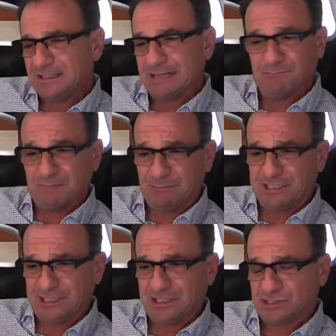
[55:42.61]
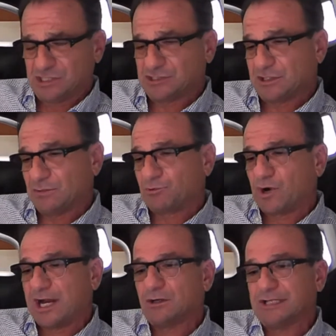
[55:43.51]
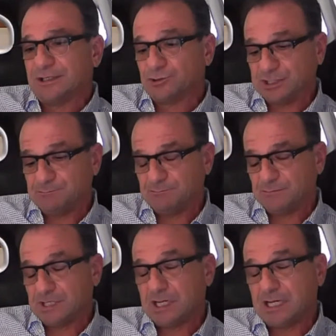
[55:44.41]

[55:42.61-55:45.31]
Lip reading: that maybe didn't exist under the prior leadership.